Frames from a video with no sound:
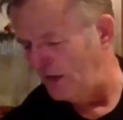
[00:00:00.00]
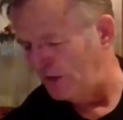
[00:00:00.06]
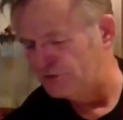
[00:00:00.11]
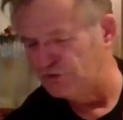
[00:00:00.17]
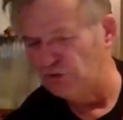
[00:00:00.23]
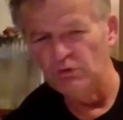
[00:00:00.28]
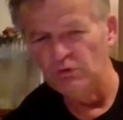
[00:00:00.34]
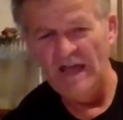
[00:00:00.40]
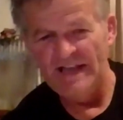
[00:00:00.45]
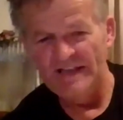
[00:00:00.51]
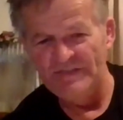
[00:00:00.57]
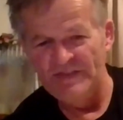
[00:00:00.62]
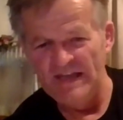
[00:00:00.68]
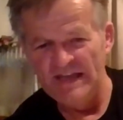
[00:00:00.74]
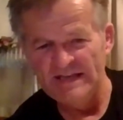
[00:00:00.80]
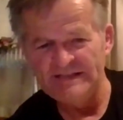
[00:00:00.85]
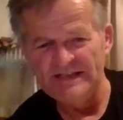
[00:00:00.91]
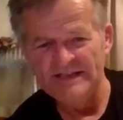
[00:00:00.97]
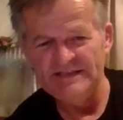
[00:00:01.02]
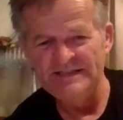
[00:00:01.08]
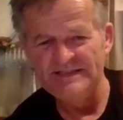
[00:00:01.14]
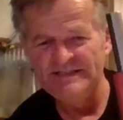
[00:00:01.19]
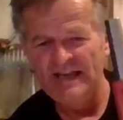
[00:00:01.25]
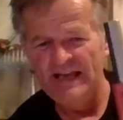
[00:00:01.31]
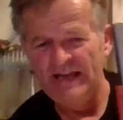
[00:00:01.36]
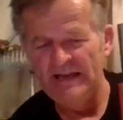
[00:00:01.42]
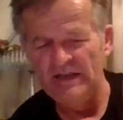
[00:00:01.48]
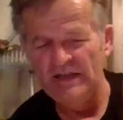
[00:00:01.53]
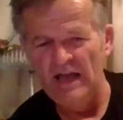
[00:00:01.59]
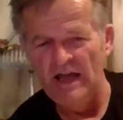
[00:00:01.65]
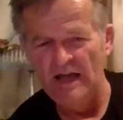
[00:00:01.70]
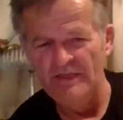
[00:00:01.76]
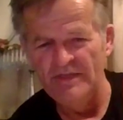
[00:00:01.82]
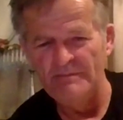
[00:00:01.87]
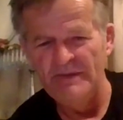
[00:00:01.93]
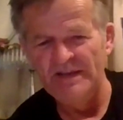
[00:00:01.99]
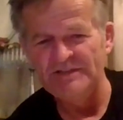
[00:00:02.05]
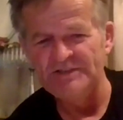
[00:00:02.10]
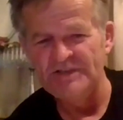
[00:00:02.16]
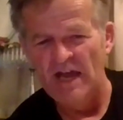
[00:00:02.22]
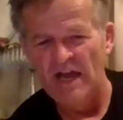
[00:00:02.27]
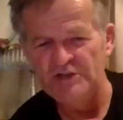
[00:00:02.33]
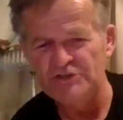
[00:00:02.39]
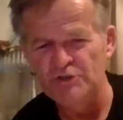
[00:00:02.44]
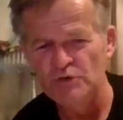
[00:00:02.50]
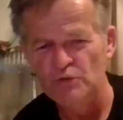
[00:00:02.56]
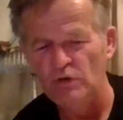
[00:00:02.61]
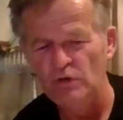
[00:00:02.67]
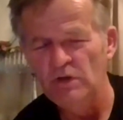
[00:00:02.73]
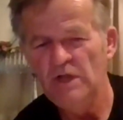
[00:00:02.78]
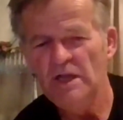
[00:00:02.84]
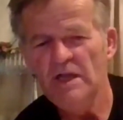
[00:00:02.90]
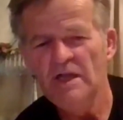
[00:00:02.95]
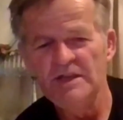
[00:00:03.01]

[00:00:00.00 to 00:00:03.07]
tool like this is the mid-size tool.